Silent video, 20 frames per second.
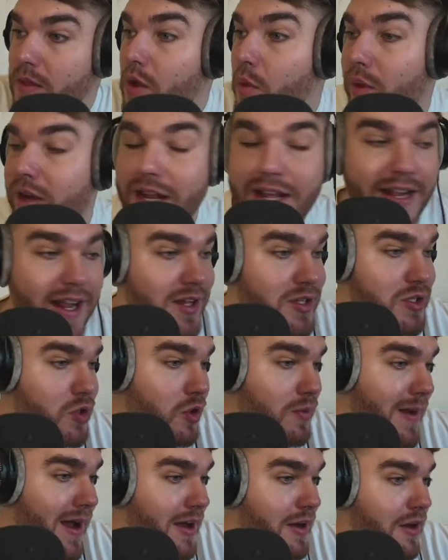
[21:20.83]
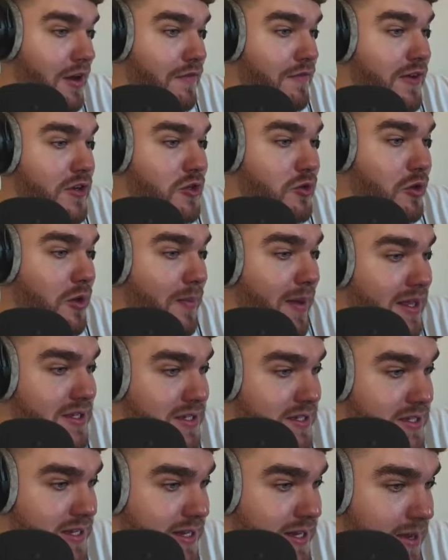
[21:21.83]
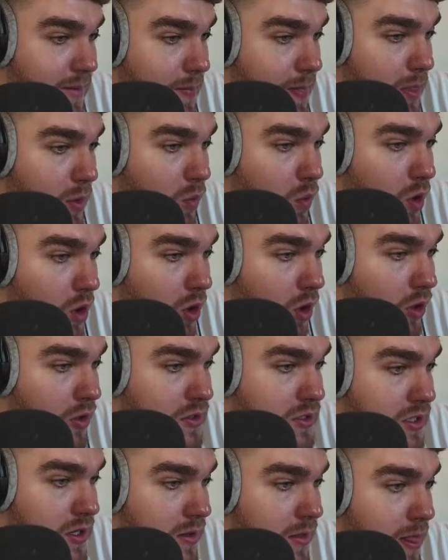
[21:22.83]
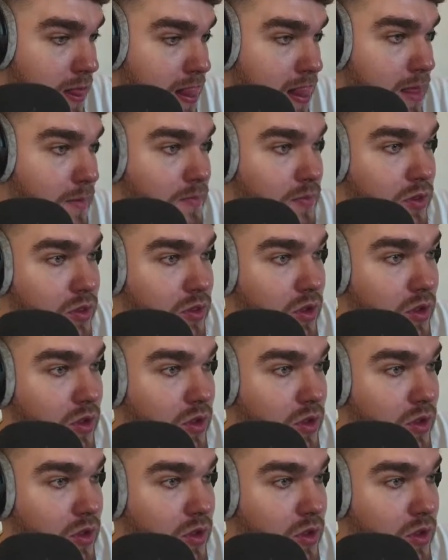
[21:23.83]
we didn't get to talk about in an official capacity was Dominic